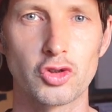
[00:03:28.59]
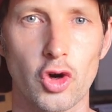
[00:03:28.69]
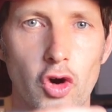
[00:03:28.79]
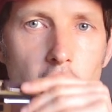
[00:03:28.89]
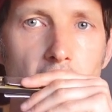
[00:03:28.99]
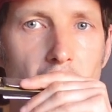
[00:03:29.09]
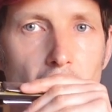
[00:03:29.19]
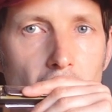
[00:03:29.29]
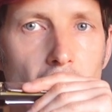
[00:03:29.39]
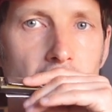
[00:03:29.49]
draw
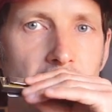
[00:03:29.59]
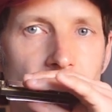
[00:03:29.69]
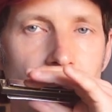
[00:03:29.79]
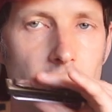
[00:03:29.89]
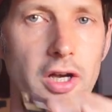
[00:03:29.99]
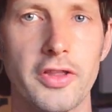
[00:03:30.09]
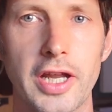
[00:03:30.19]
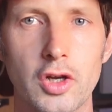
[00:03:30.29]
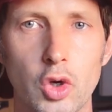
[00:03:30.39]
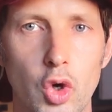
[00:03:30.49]
and
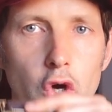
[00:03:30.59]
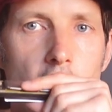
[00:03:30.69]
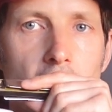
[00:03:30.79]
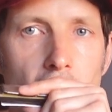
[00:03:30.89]
then a chord.